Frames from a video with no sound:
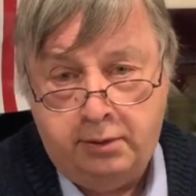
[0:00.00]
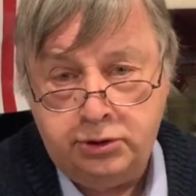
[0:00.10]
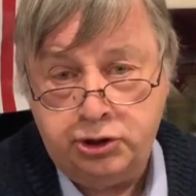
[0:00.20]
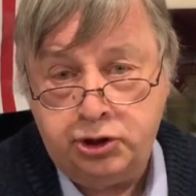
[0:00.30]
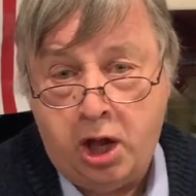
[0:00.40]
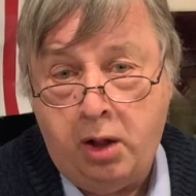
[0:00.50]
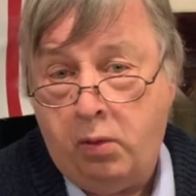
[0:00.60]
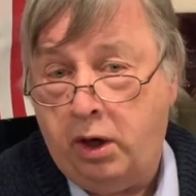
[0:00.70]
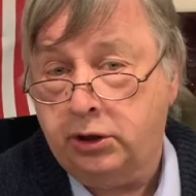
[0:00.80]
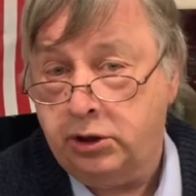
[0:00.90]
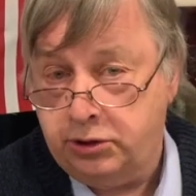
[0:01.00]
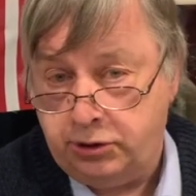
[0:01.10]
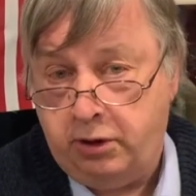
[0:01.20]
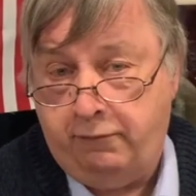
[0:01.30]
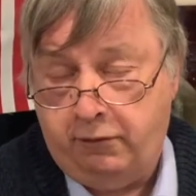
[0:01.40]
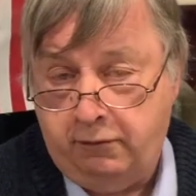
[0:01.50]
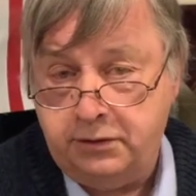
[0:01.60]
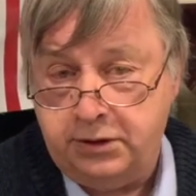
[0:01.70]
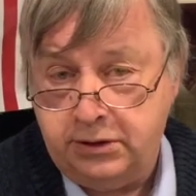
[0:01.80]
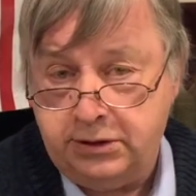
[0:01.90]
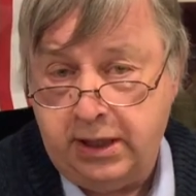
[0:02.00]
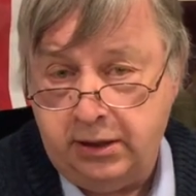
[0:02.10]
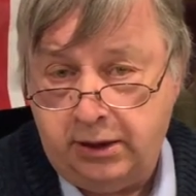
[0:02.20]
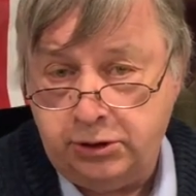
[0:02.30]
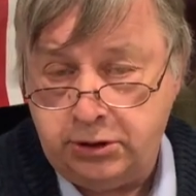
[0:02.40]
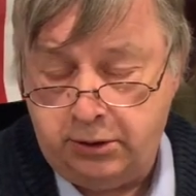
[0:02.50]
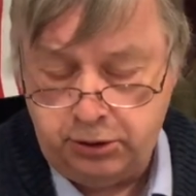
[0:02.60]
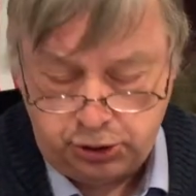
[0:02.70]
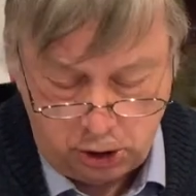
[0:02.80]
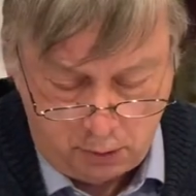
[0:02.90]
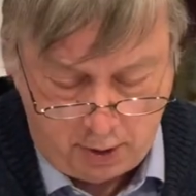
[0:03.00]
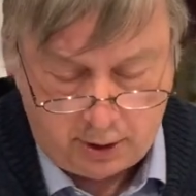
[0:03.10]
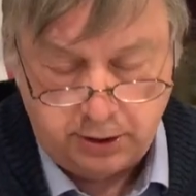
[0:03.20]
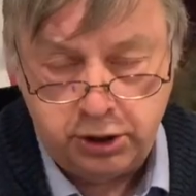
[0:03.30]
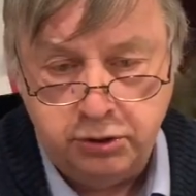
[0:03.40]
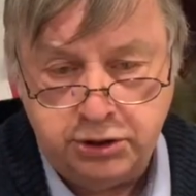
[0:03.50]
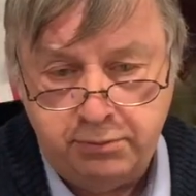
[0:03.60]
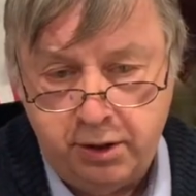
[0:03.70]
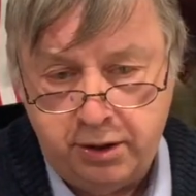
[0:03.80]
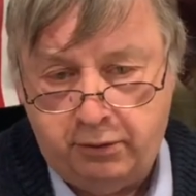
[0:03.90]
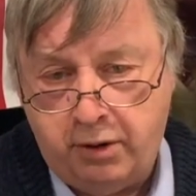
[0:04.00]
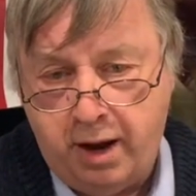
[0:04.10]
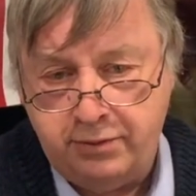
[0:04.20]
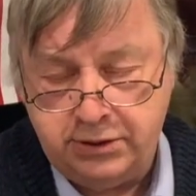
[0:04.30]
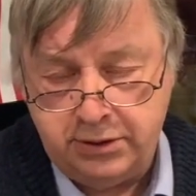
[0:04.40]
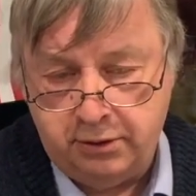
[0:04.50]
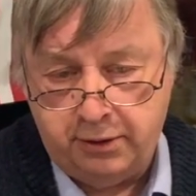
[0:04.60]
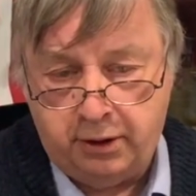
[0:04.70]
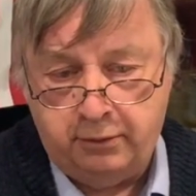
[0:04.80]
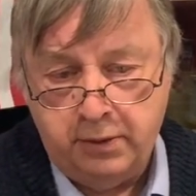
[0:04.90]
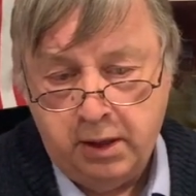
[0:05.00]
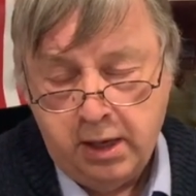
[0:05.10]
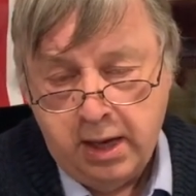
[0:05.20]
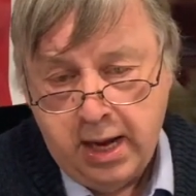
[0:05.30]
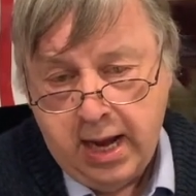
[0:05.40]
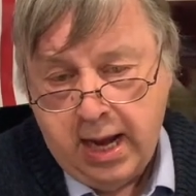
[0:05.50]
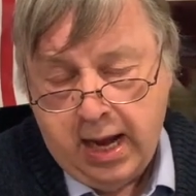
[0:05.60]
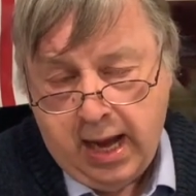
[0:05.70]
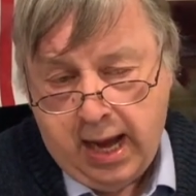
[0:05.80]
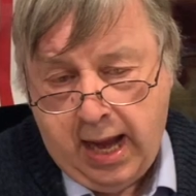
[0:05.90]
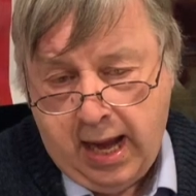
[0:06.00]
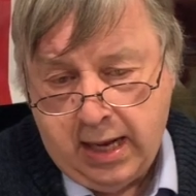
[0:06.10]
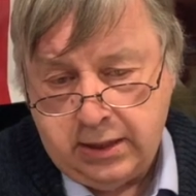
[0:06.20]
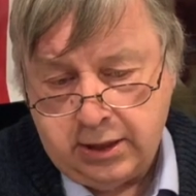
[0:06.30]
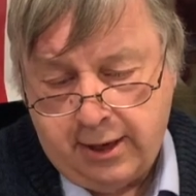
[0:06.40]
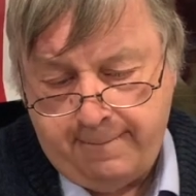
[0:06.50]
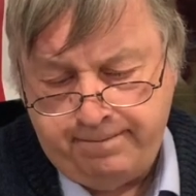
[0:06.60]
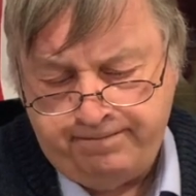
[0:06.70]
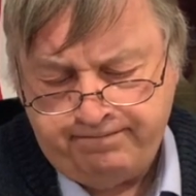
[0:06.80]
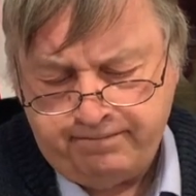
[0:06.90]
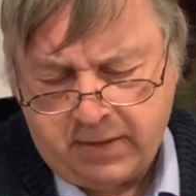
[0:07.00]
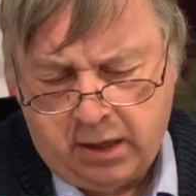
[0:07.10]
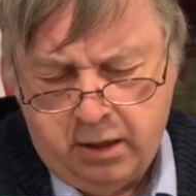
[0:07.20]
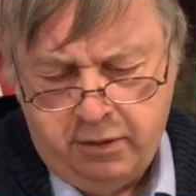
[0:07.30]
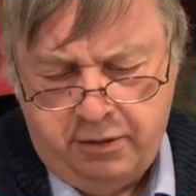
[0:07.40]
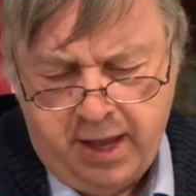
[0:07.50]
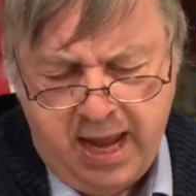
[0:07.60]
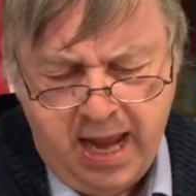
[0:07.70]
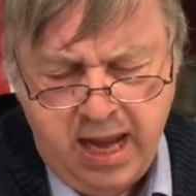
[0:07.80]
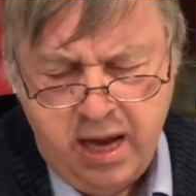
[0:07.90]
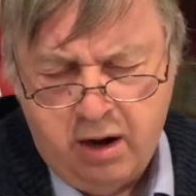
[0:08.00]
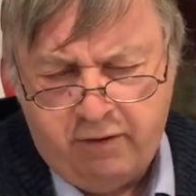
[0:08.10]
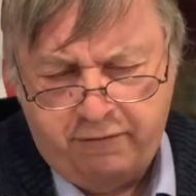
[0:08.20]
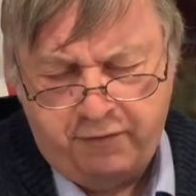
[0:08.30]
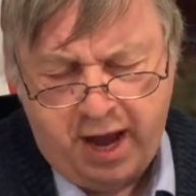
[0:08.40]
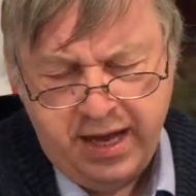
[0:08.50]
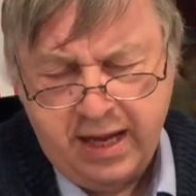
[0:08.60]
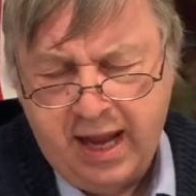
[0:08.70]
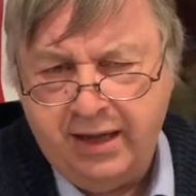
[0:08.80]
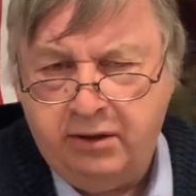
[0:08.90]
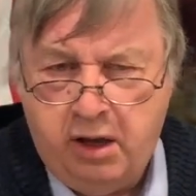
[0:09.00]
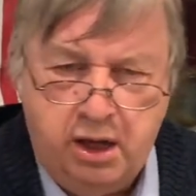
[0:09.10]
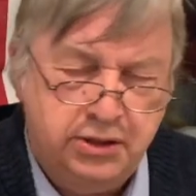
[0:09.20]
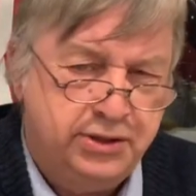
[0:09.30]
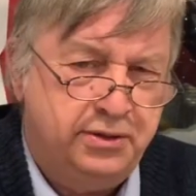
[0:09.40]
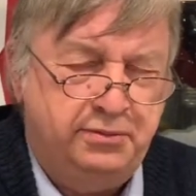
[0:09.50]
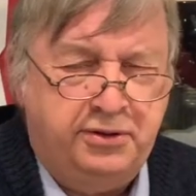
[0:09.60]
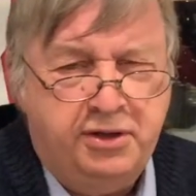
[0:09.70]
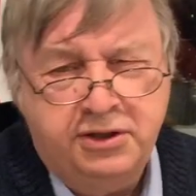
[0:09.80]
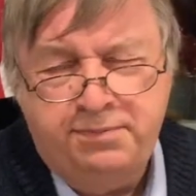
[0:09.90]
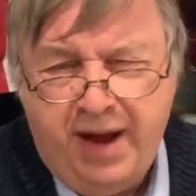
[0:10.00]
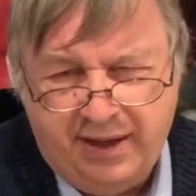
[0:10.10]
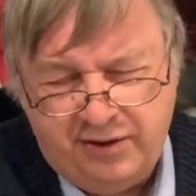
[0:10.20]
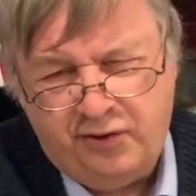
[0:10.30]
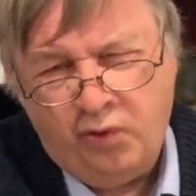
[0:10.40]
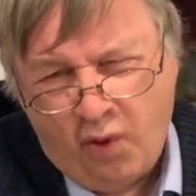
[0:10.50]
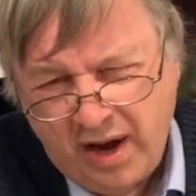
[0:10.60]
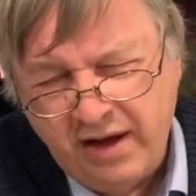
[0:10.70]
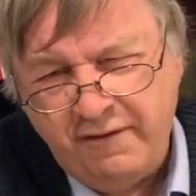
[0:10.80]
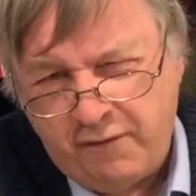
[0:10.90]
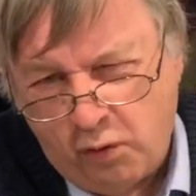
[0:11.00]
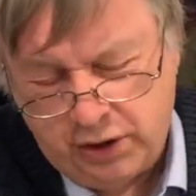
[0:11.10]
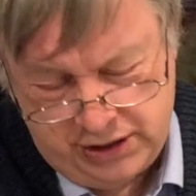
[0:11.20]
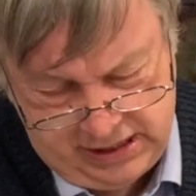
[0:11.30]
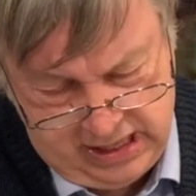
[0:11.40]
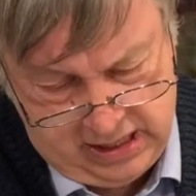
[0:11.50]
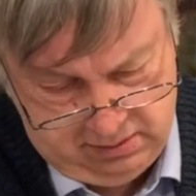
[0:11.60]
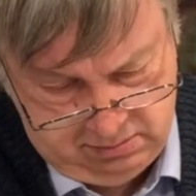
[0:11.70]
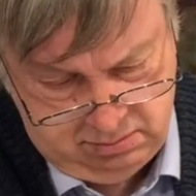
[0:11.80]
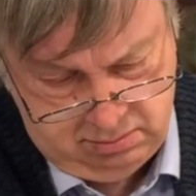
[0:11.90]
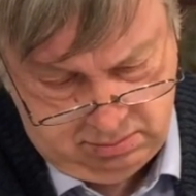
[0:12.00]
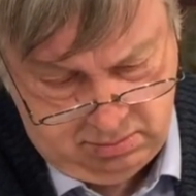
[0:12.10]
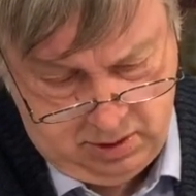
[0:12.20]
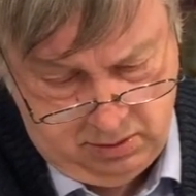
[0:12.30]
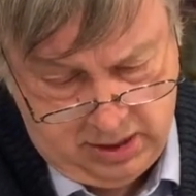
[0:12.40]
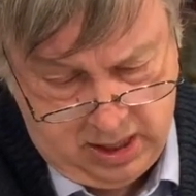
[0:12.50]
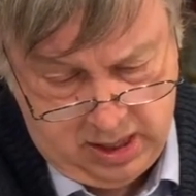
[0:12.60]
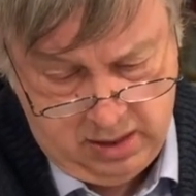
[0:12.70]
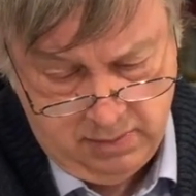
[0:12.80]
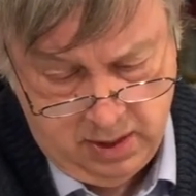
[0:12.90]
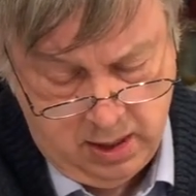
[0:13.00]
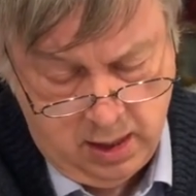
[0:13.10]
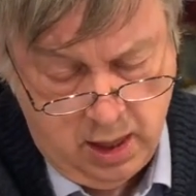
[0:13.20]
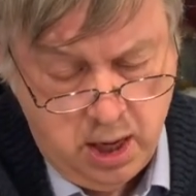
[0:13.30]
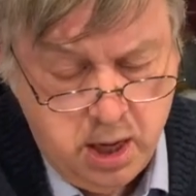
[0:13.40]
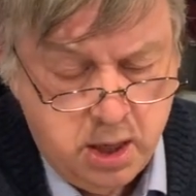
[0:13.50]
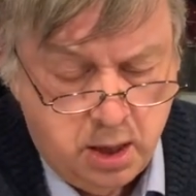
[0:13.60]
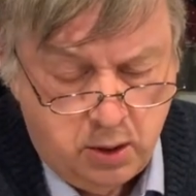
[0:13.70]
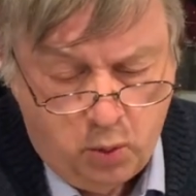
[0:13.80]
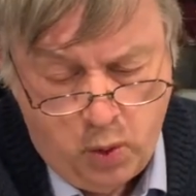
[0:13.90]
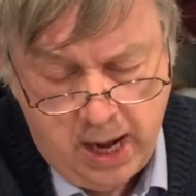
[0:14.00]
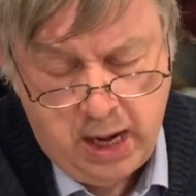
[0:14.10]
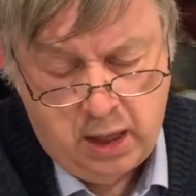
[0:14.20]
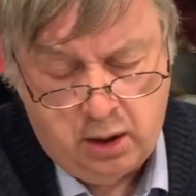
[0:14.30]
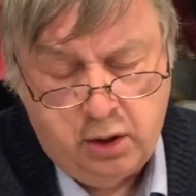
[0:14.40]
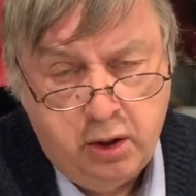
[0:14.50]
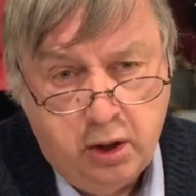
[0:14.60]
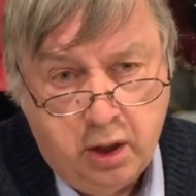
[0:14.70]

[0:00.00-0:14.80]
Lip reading: stalwart conservatives in the state legislature. Joe Markley used to be there, Rob is still there. And they are fighting a lawsuit that goes back to 2014. Okay, where